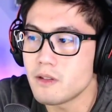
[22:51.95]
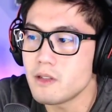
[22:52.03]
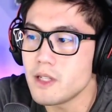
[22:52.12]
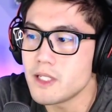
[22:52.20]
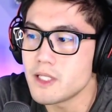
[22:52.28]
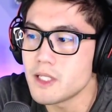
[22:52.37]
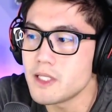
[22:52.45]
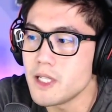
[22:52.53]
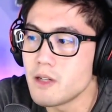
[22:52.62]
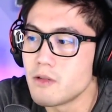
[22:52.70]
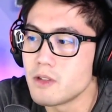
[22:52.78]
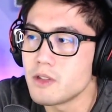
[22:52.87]
it's the
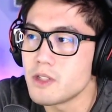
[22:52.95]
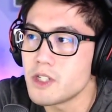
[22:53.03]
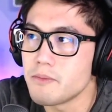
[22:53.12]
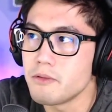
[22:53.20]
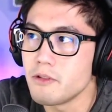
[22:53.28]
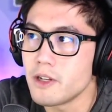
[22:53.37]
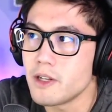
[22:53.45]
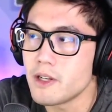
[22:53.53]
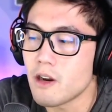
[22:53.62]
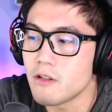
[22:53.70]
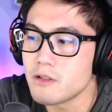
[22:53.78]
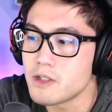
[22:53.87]
sequel to Shippuden
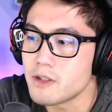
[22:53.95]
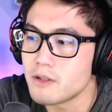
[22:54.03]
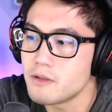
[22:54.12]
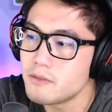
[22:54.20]
Naruto.